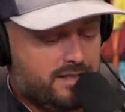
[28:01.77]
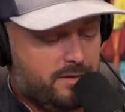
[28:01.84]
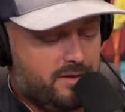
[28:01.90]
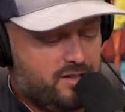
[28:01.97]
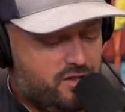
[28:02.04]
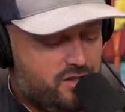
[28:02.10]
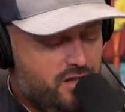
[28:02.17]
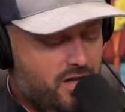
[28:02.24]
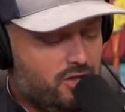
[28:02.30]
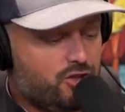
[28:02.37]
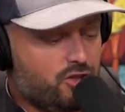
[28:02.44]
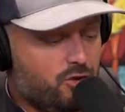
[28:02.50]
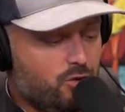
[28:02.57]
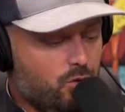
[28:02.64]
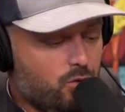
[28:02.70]
I mean,
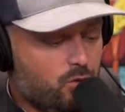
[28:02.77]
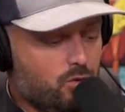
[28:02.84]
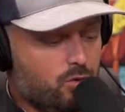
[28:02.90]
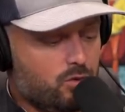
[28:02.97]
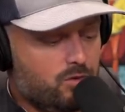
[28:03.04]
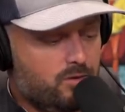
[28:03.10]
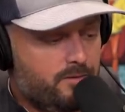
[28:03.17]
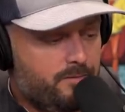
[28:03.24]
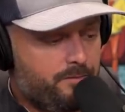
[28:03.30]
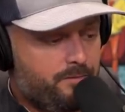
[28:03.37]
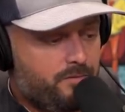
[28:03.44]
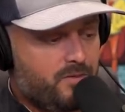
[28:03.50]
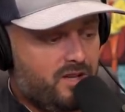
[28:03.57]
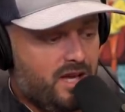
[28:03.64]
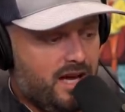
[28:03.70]
such a cool
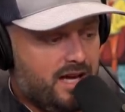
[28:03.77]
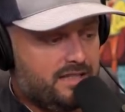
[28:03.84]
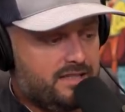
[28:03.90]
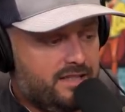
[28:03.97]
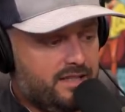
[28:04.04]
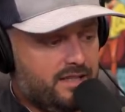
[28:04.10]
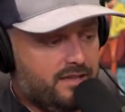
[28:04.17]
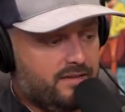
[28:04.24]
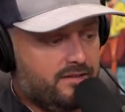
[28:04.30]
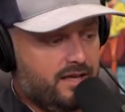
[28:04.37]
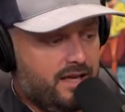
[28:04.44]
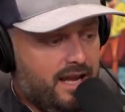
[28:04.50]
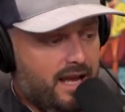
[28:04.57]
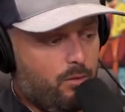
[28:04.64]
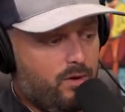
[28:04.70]
idea.
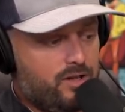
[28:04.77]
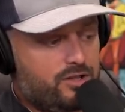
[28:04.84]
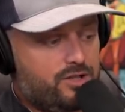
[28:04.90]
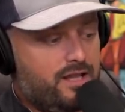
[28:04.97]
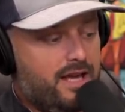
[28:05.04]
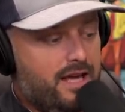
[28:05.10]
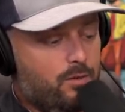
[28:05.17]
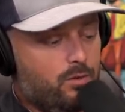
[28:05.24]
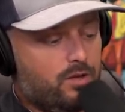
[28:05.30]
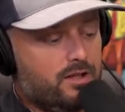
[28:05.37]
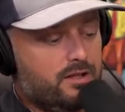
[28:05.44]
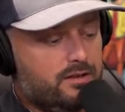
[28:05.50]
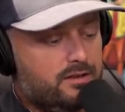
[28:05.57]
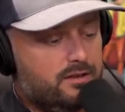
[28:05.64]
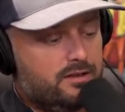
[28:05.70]
And I wish they
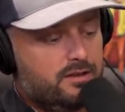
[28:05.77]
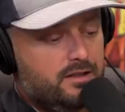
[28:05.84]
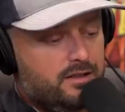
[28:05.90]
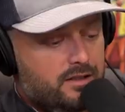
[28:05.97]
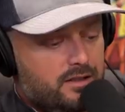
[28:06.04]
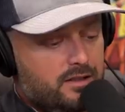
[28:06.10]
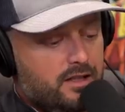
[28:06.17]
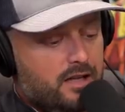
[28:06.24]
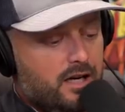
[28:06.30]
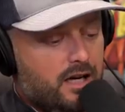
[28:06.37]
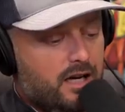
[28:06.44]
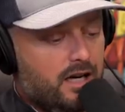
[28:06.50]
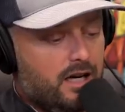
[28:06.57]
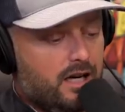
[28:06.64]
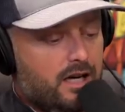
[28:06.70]
would.
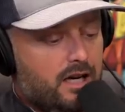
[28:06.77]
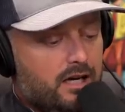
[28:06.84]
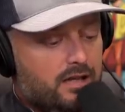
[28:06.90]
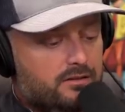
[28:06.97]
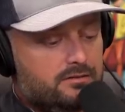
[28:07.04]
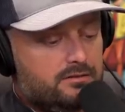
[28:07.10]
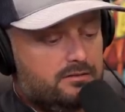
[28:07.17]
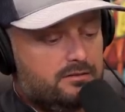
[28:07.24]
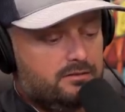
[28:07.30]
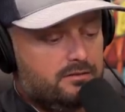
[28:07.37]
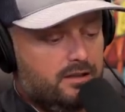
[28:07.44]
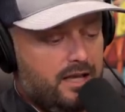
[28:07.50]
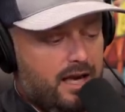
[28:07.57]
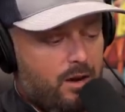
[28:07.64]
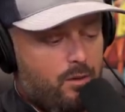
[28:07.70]
I
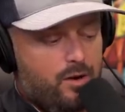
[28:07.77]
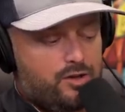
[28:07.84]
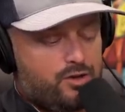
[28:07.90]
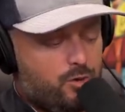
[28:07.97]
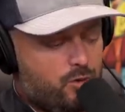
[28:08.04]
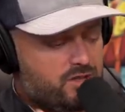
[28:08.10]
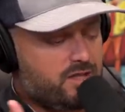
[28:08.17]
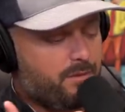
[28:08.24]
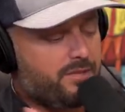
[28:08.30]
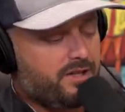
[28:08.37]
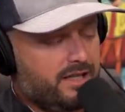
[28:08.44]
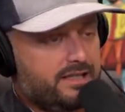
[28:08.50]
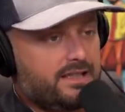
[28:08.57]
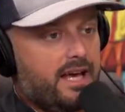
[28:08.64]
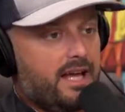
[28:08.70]
wish there was something
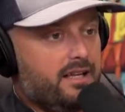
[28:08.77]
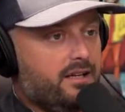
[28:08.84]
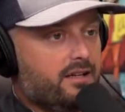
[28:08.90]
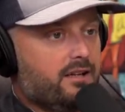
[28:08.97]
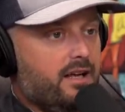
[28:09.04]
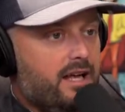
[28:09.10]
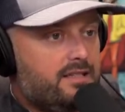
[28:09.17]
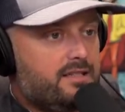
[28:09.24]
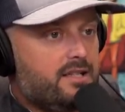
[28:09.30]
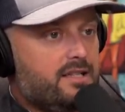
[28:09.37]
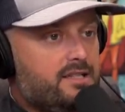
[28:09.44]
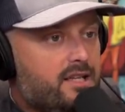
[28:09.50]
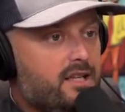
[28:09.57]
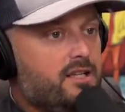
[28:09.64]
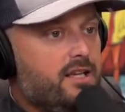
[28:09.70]
like that here.
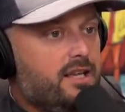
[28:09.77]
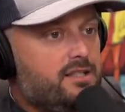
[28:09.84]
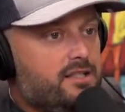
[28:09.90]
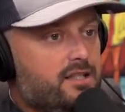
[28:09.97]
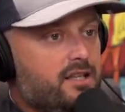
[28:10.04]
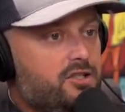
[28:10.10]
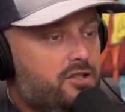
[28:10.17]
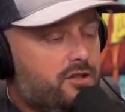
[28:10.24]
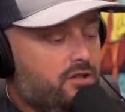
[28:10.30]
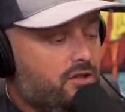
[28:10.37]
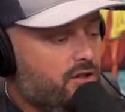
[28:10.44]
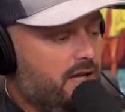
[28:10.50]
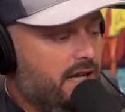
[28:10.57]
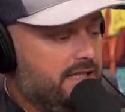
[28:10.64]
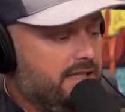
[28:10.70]
It's such a
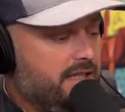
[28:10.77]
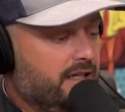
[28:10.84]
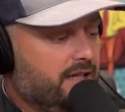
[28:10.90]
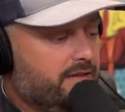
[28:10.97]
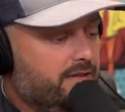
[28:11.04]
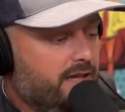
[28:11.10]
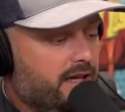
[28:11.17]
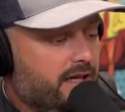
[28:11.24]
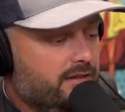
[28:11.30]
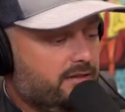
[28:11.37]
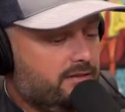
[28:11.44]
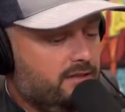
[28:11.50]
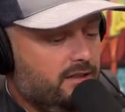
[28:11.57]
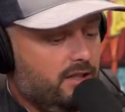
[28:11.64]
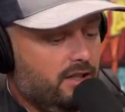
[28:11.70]
good idea that,
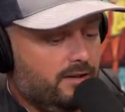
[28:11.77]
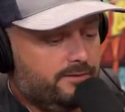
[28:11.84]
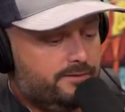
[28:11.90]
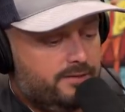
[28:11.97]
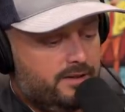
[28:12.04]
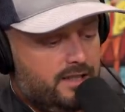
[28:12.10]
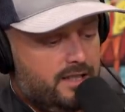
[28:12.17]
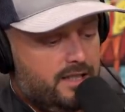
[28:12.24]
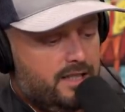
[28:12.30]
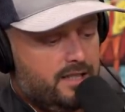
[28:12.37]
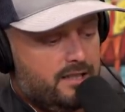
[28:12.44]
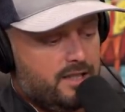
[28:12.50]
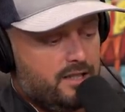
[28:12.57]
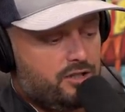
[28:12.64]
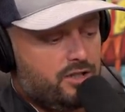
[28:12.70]
you know,
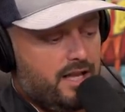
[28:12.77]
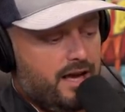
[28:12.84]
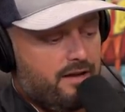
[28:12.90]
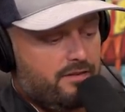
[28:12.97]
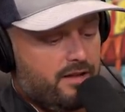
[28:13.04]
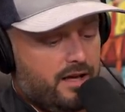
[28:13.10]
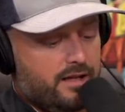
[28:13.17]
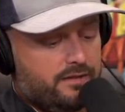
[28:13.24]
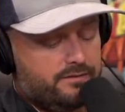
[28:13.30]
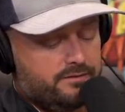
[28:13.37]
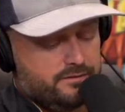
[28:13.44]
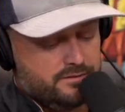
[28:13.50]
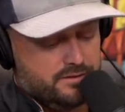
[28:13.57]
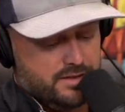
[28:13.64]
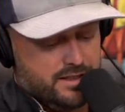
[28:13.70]
they should have that
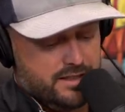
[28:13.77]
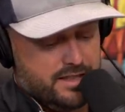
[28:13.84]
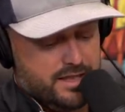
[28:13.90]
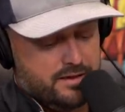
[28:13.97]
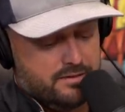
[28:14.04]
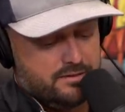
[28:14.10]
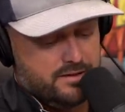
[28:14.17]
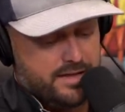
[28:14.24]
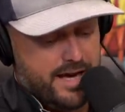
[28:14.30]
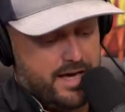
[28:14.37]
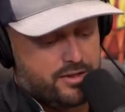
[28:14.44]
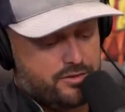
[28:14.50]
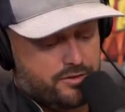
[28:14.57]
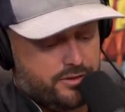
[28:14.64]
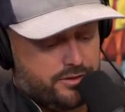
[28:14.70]
in
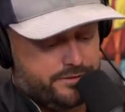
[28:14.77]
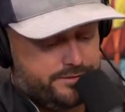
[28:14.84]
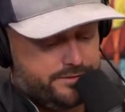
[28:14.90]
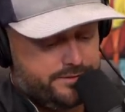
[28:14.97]
Nashville.